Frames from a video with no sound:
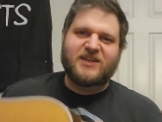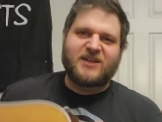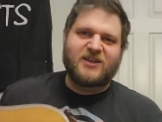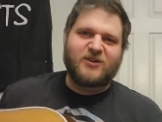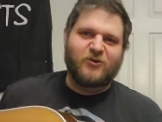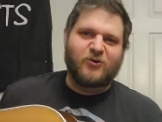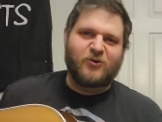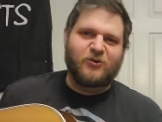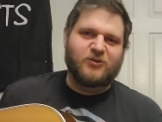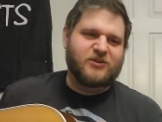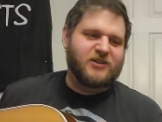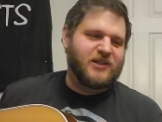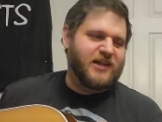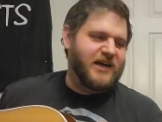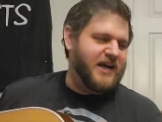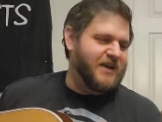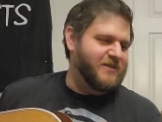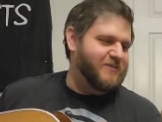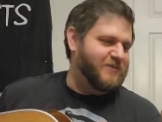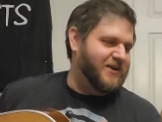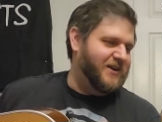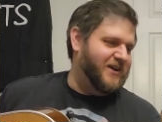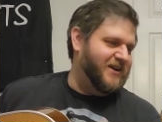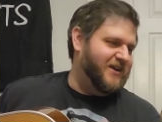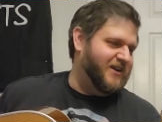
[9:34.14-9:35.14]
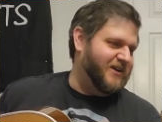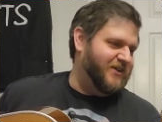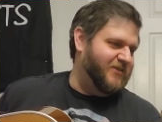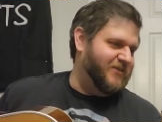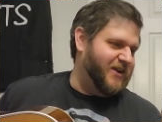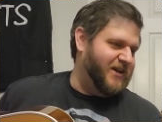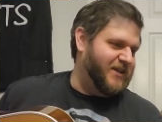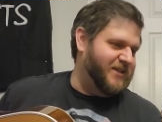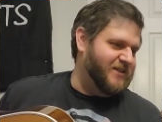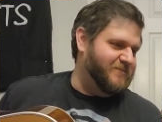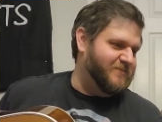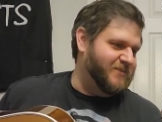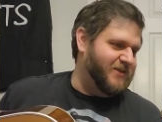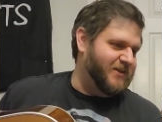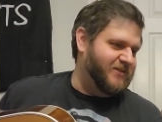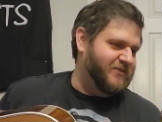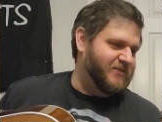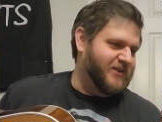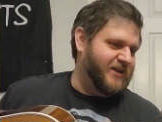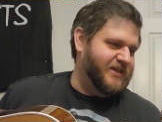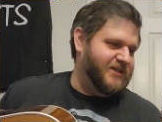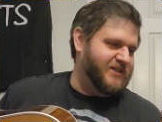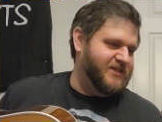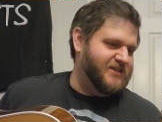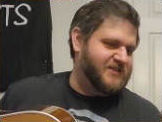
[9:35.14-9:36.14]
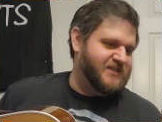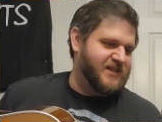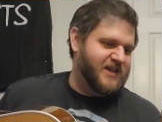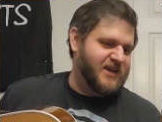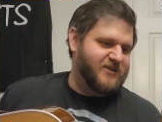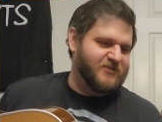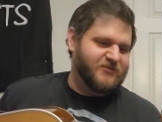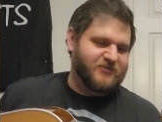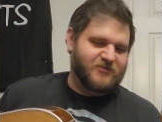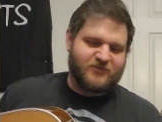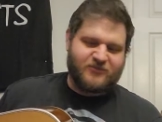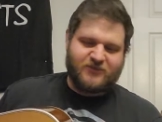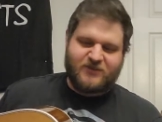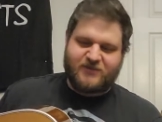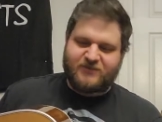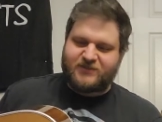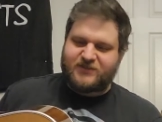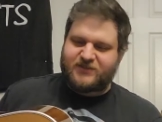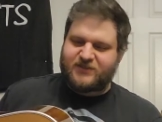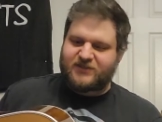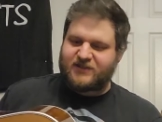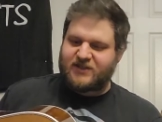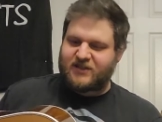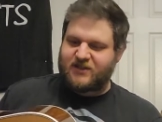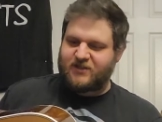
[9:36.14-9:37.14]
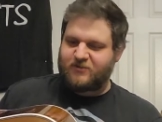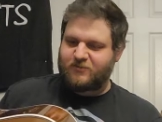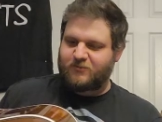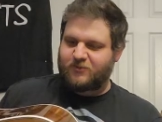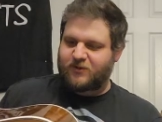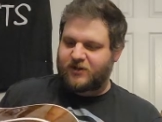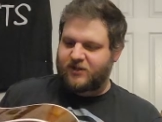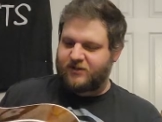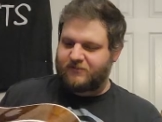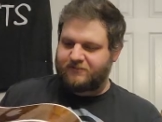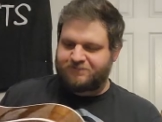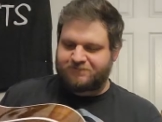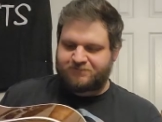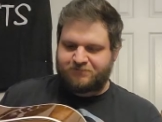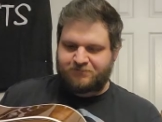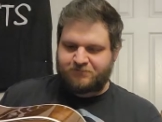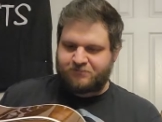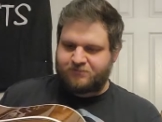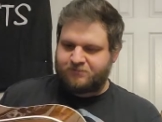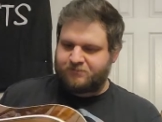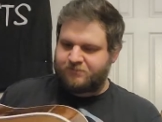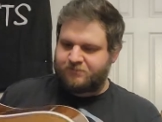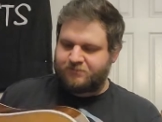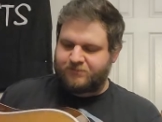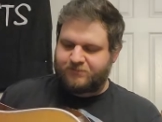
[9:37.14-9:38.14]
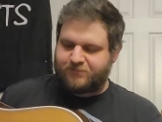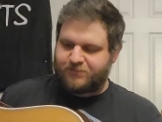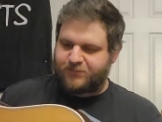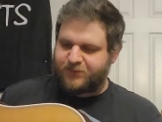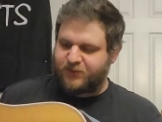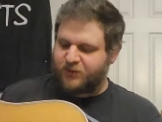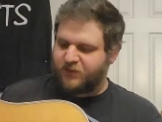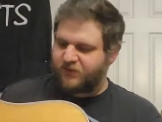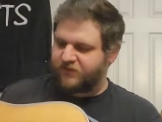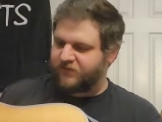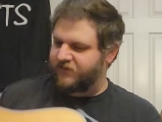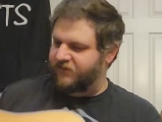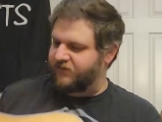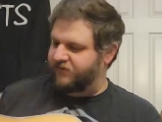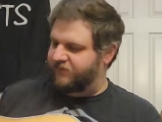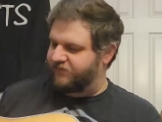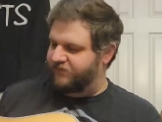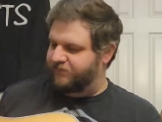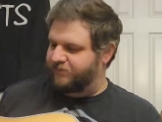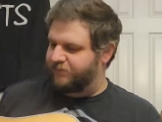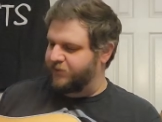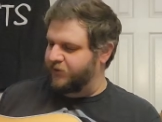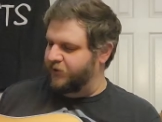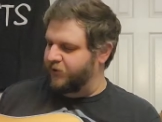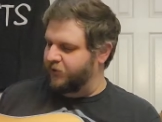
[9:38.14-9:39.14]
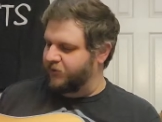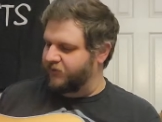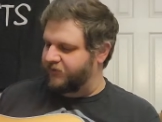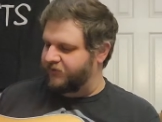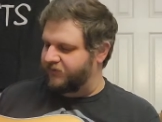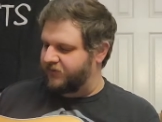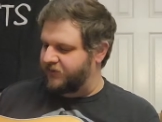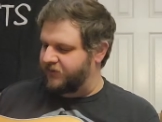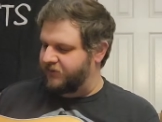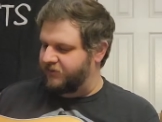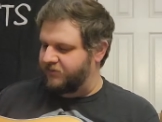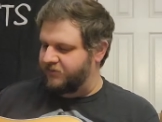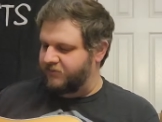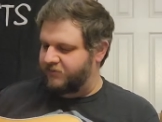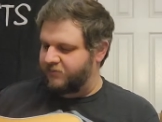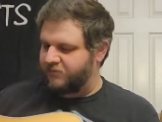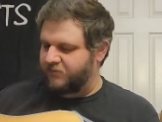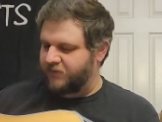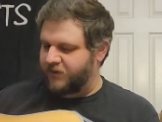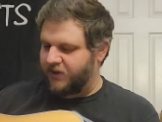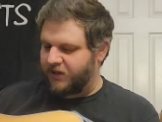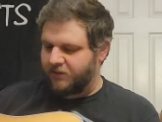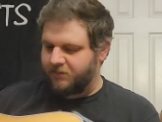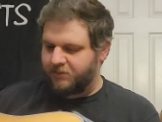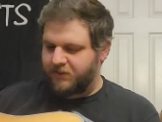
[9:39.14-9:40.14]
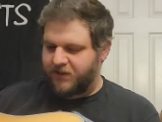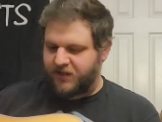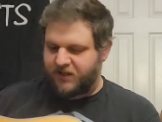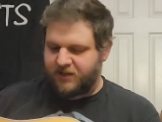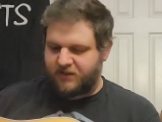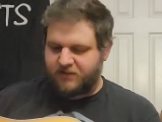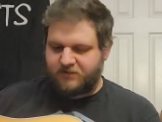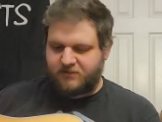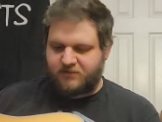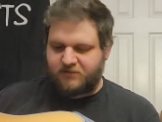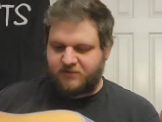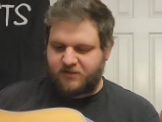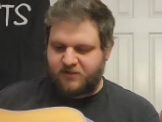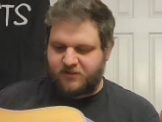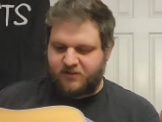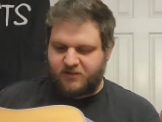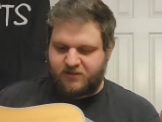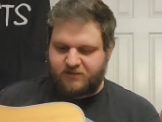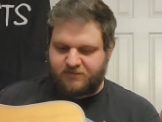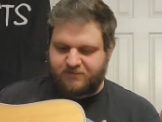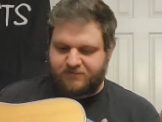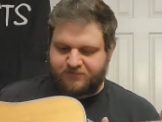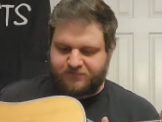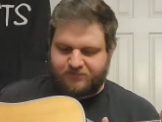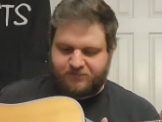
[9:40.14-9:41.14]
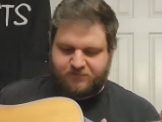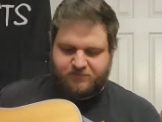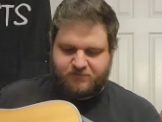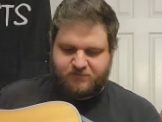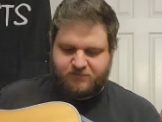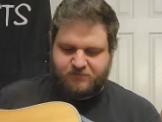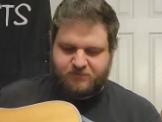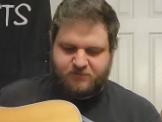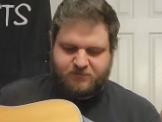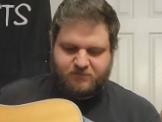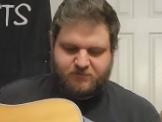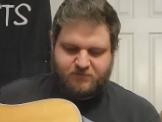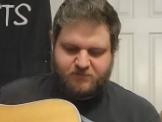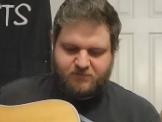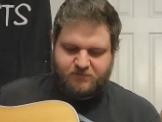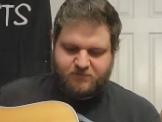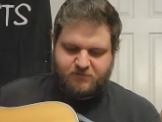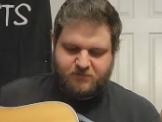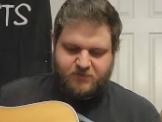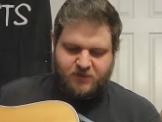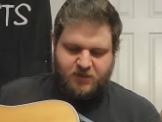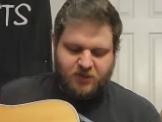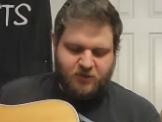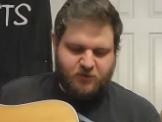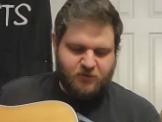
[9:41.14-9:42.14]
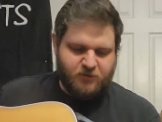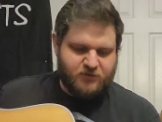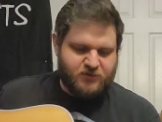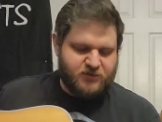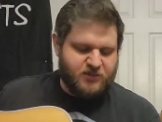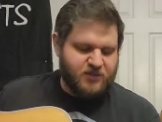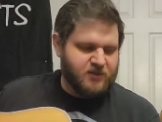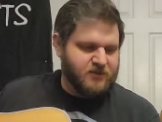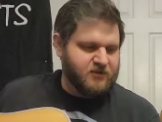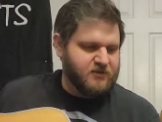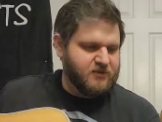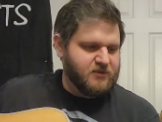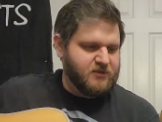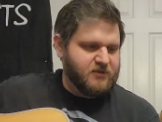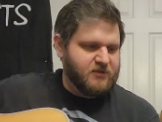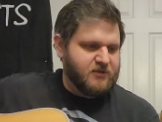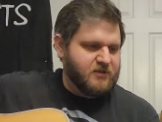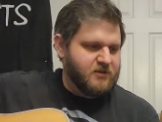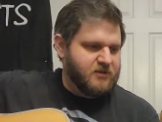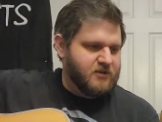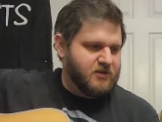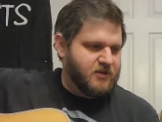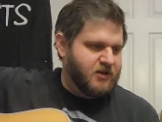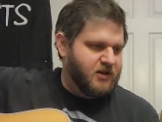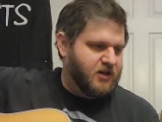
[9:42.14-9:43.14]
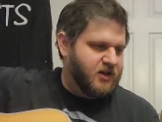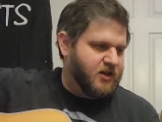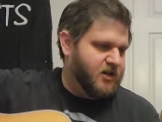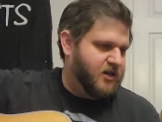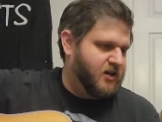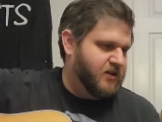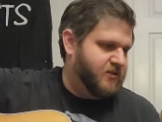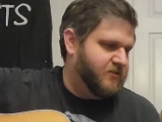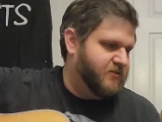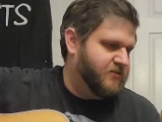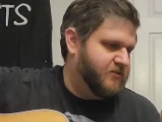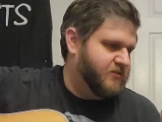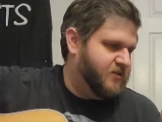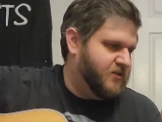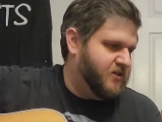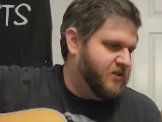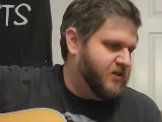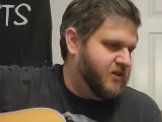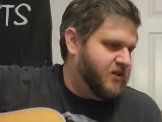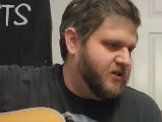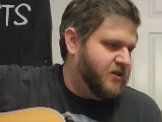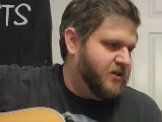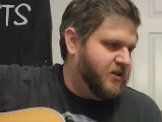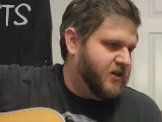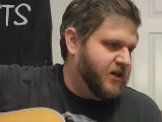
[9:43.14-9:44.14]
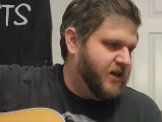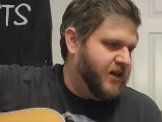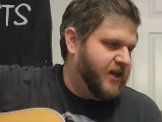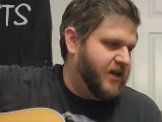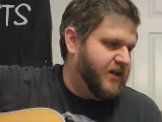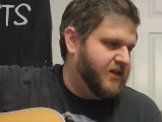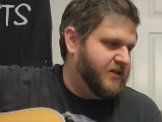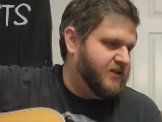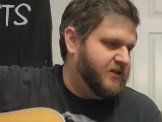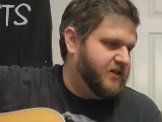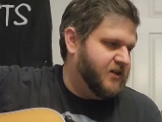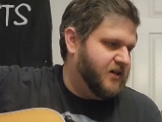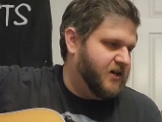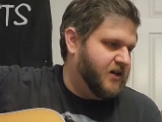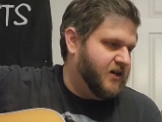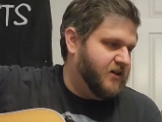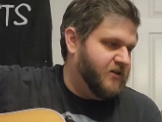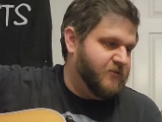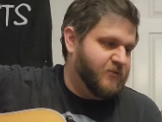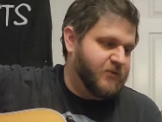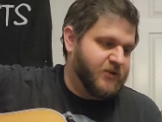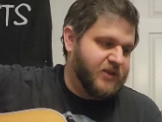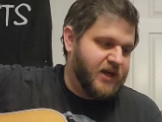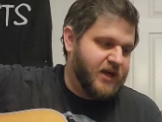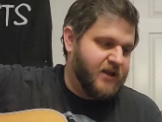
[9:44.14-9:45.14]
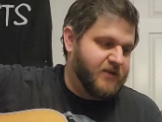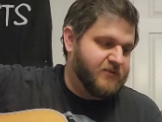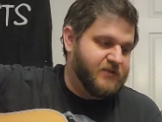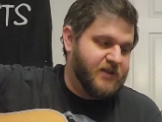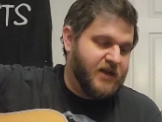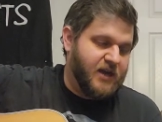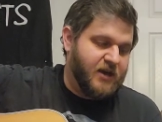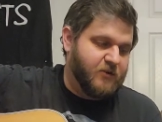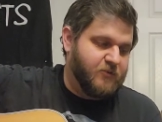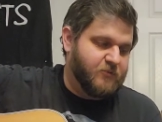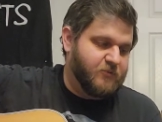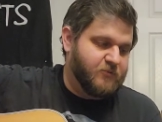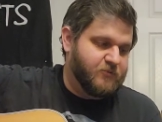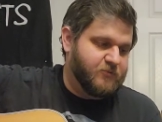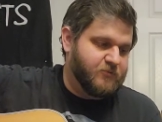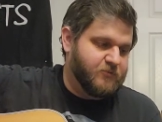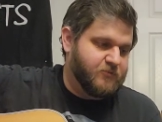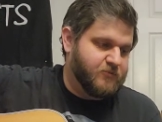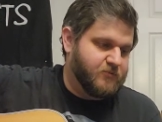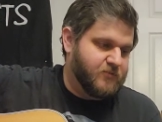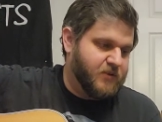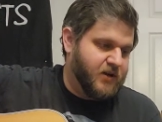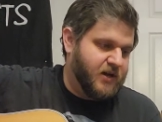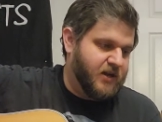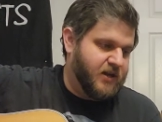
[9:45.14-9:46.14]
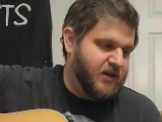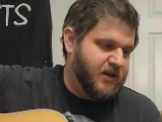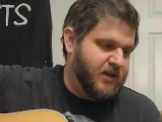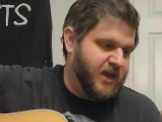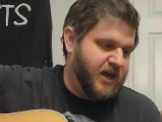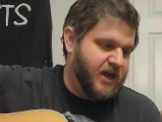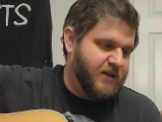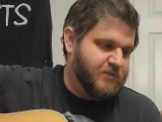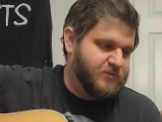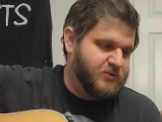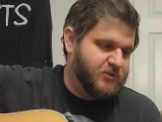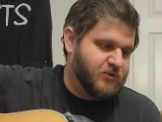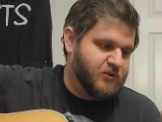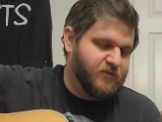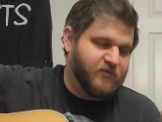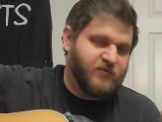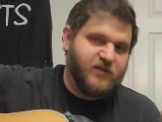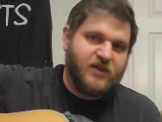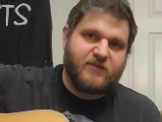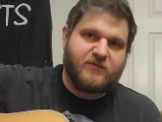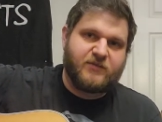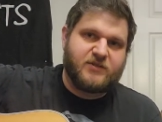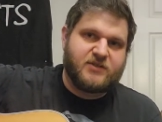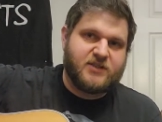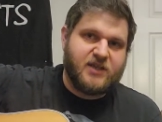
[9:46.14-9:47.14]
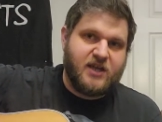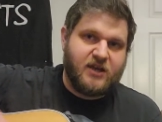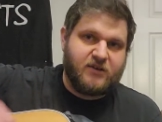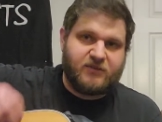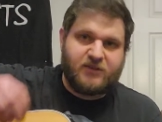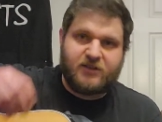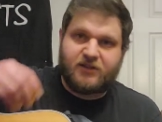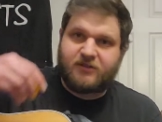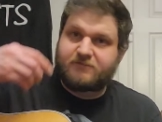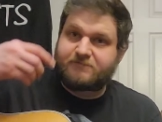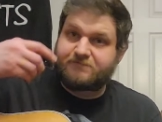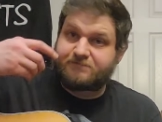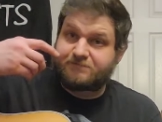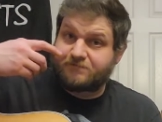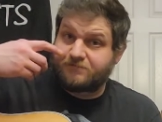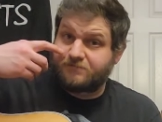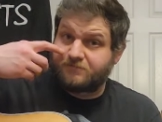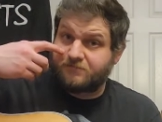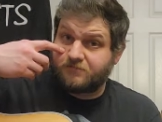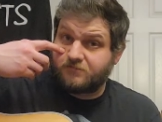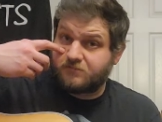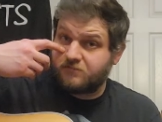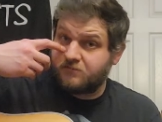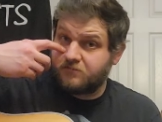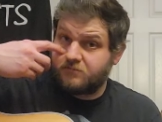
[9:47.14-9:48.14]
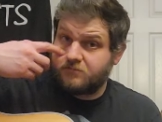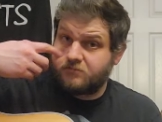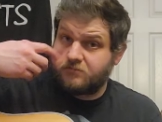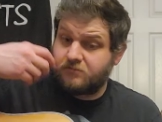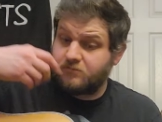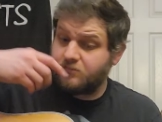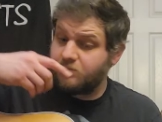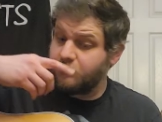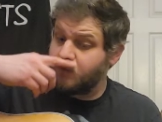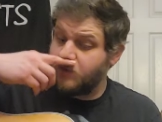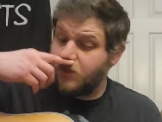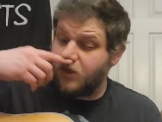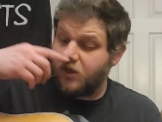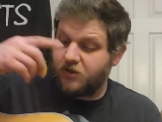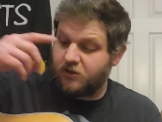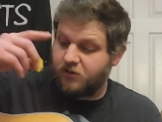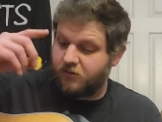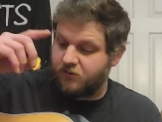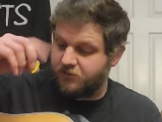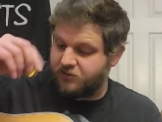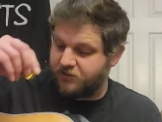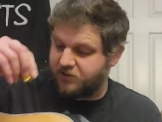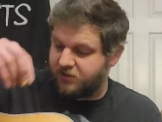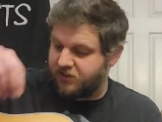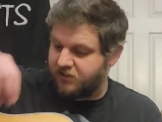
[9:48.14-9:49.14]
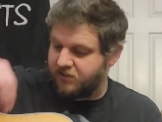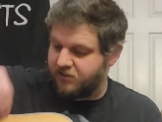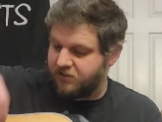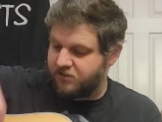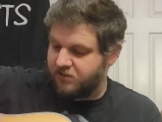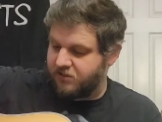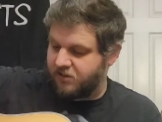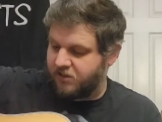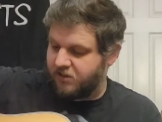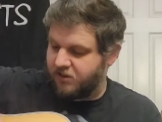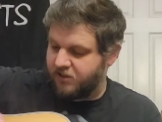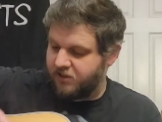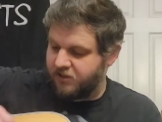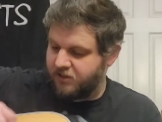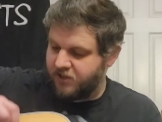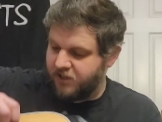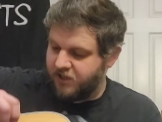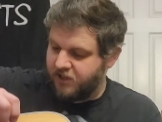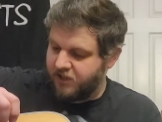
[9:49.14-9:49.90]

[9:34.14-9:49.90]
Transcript: like an old library right in the middle, right in the sound hole. Everything that you want. Beautifully, beautifully well made um, acoustic, uh, and uh, without a doubt my absolute favorite sounding acoustic guitar.